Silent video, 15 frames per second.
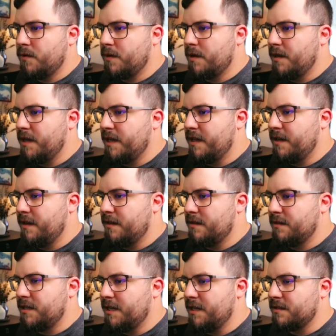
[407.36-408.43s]
go ahead and
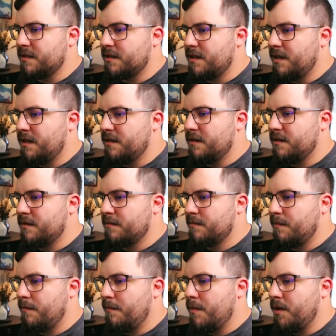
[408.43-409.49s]
change the color.
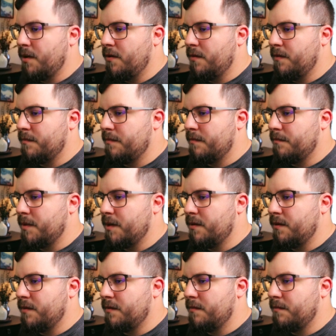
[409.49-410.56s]
Boom,
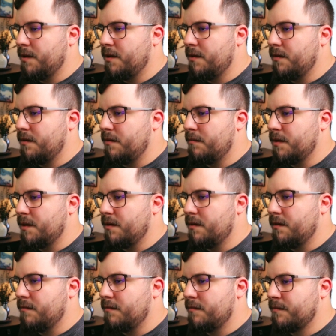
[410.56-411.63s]
boom, boom, boom.